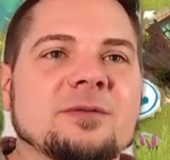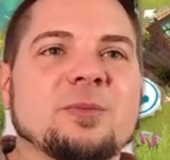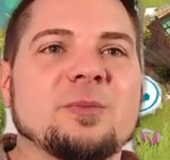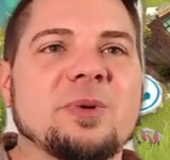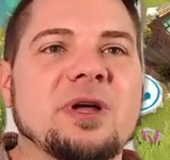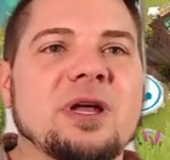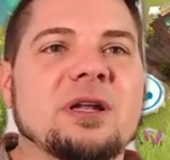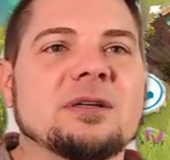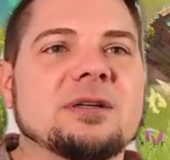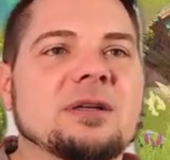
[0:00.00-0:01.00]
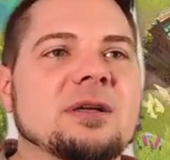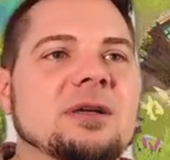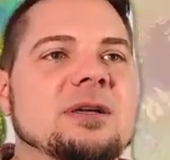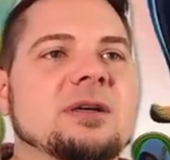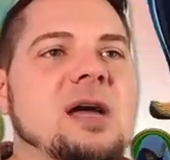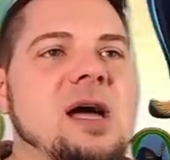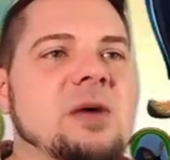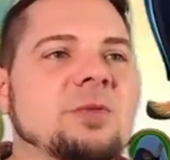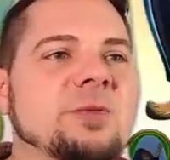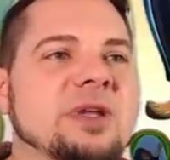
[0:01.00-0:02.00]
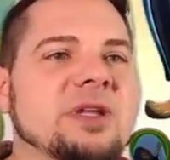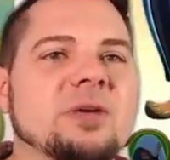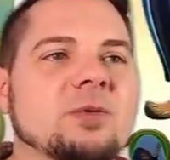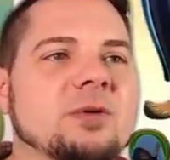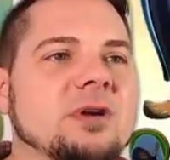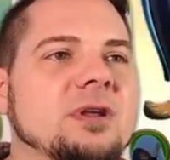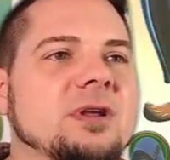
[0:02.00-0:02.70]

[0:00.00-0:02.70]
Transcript: But I will make it work.